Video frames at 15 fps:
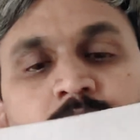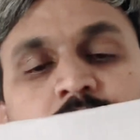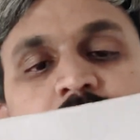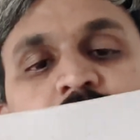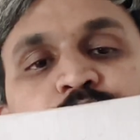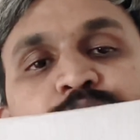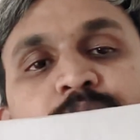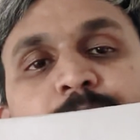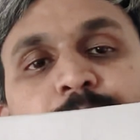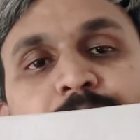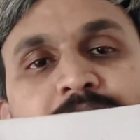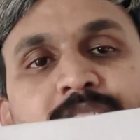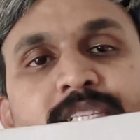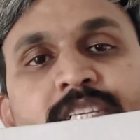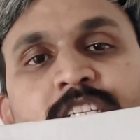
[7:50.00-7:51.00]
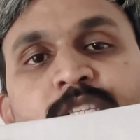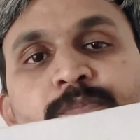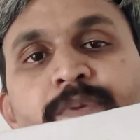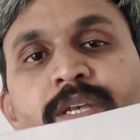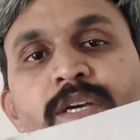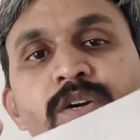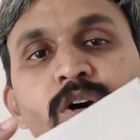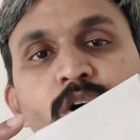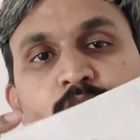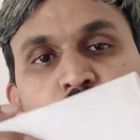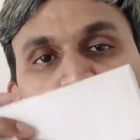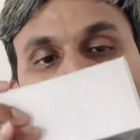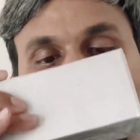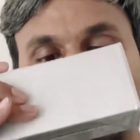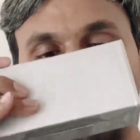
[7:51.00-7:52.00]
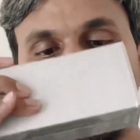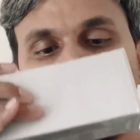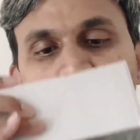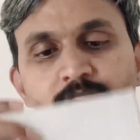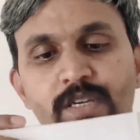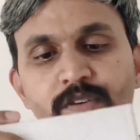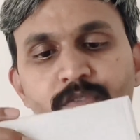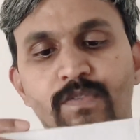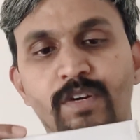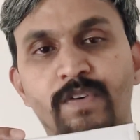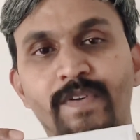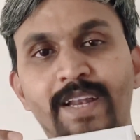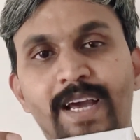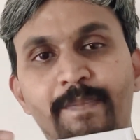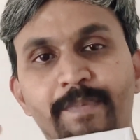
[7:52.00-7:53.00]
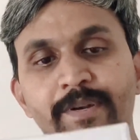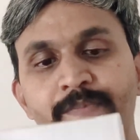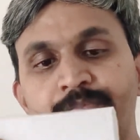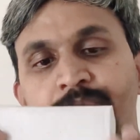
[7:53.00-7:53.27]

If I place this brick horizontally, what will happen?